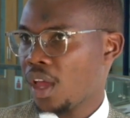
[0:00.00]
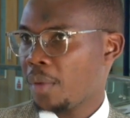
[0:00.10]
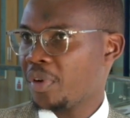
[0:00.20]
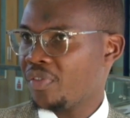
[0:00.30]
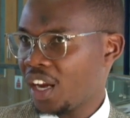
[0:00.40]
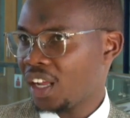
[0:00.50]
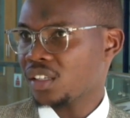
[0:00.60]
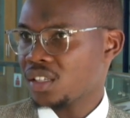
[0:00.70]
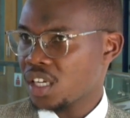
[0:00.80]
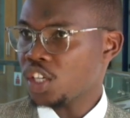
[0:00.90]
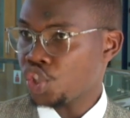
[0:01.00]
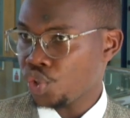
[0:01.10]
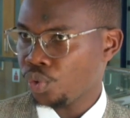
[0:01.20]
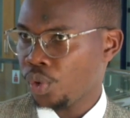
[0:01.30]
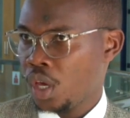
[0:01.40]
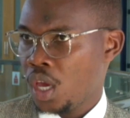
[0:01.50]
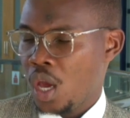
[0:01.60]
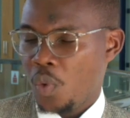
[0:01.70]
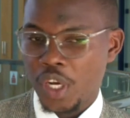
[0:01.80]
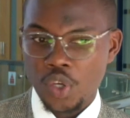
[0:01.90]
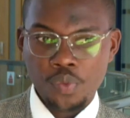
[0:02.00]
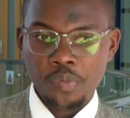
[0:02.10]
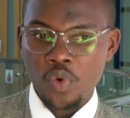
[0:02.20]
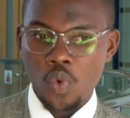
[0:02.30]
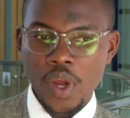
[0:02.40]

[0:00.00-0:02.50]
a prevalent issue, when you move,